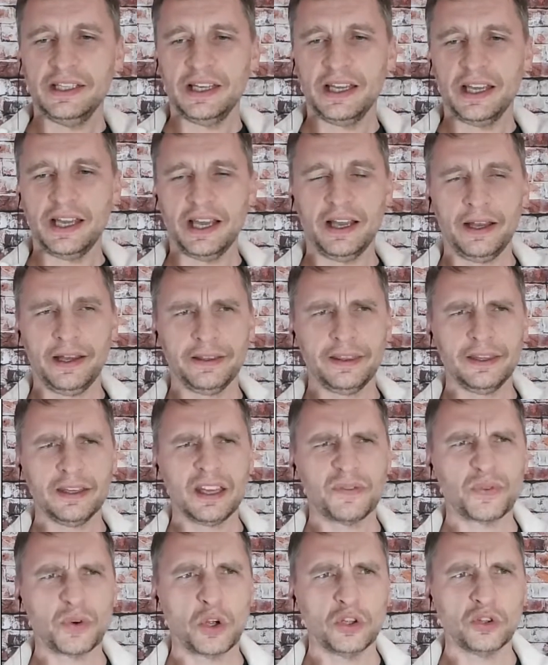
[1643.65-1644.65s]
I think
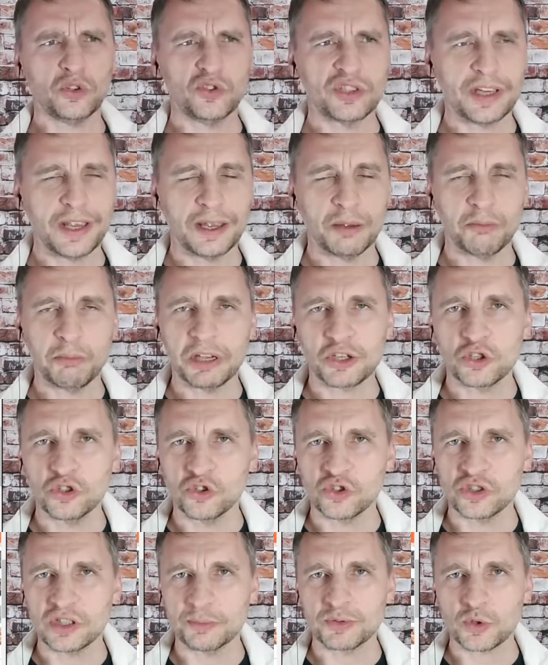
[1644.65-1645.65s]
I forgot to say, make sure
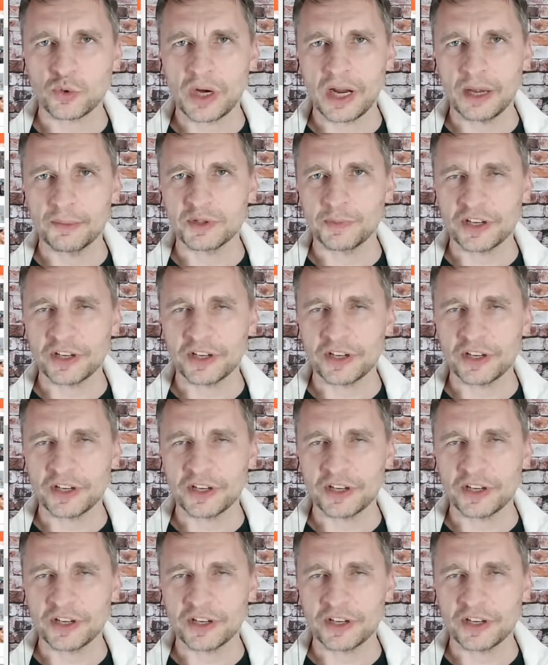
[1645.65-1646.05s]
to subscribe,